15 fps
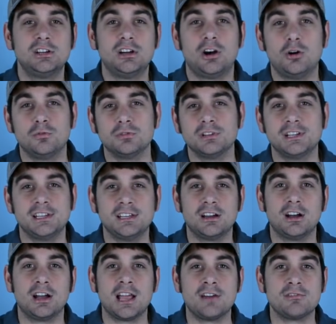hopefully
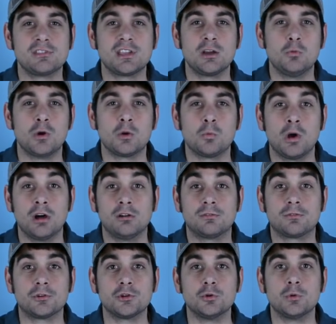everything went well
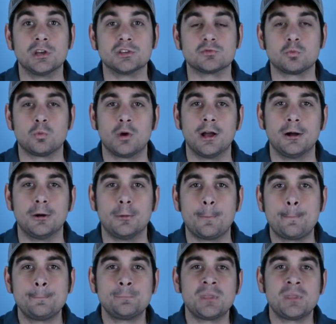for you as well.